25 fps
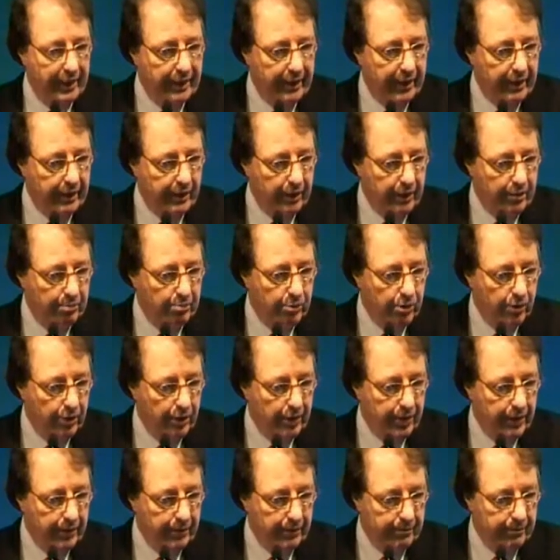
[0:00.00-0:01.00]
Gareth
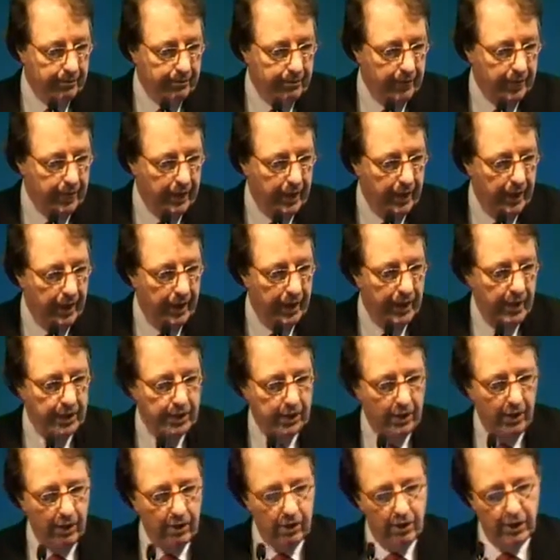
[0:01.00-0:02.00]
Morgan.
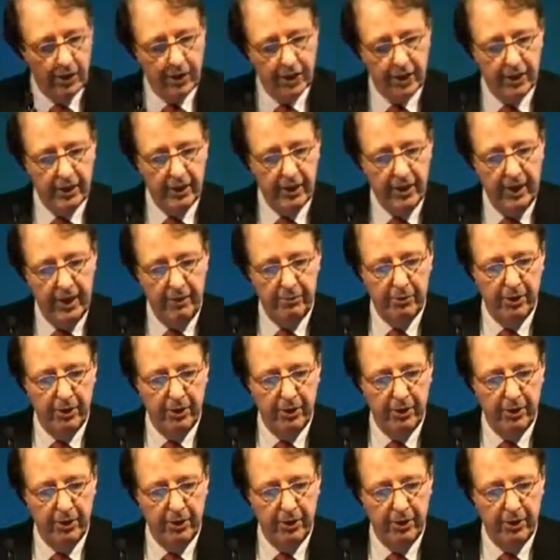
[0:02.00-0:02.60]
It's a large study